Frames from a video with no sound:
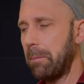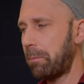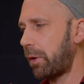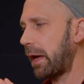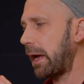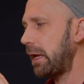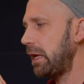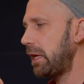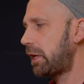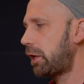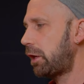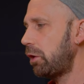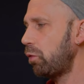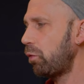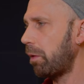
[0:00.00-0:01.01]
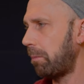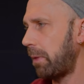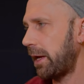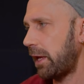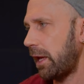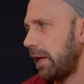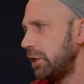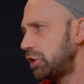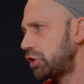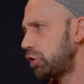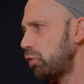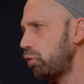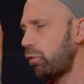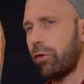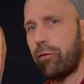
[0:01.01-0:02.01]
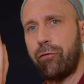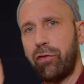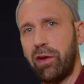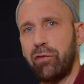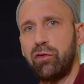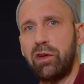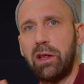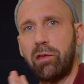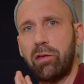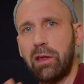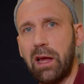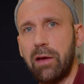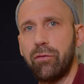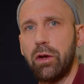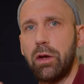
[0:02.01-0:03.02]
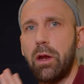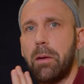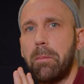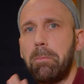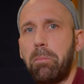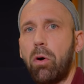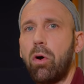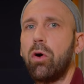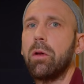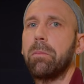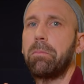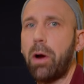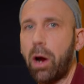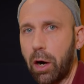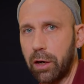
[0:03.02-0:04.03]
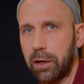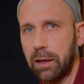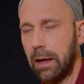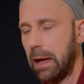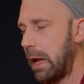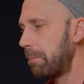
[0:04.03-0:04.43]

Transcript: But I EQ them like into the 57 ballpark.